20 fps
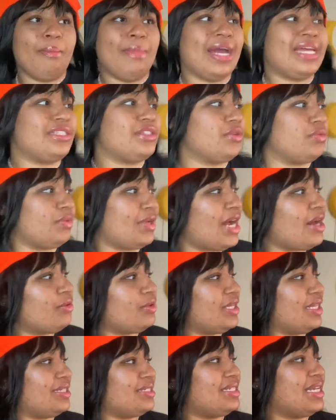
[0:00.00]
my
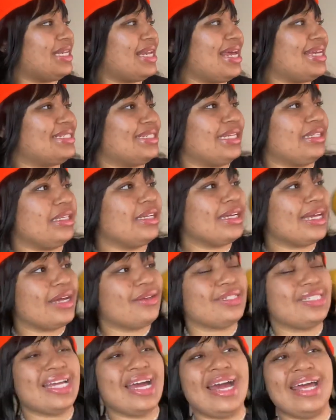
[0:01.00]
surroundings. And as I look
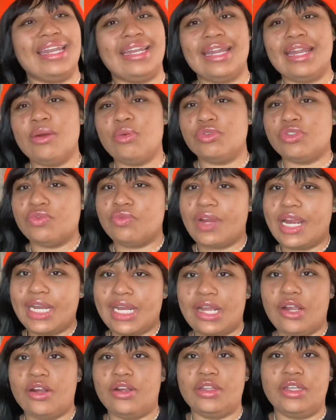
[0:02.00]
outside and it was
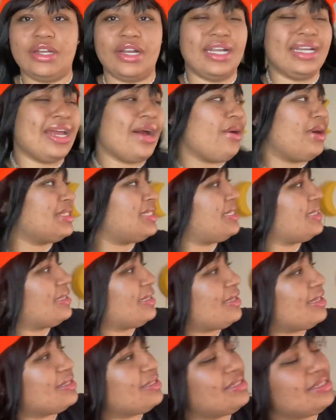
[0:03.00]
raining earlier and now I see
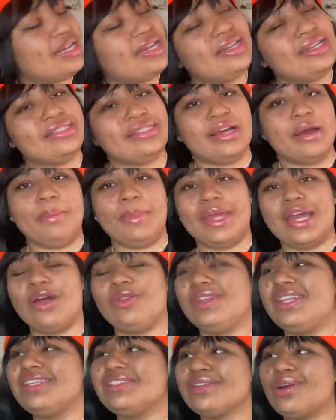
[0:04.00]
that the sun is coming
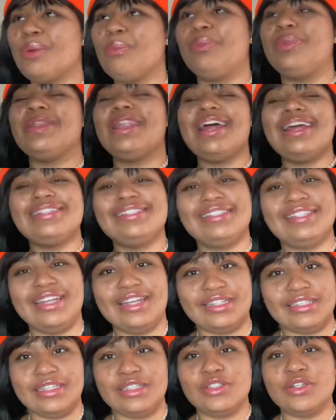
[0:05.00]
out, these are
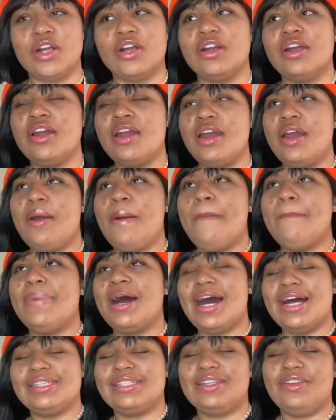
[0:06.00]
blessings. These are
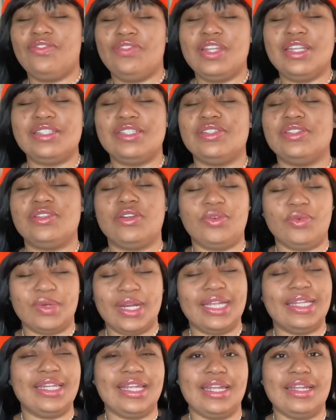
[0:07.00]
positive things. These are
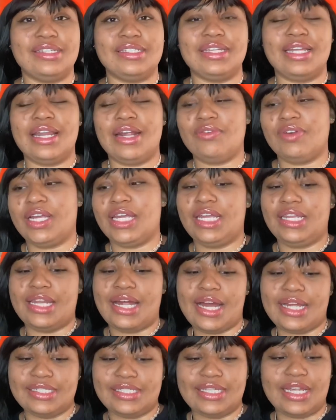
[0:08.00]
great things. And I
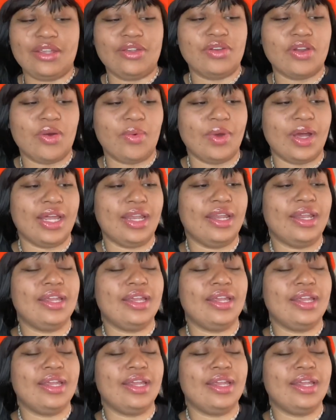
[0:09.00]
recognize that, you know what?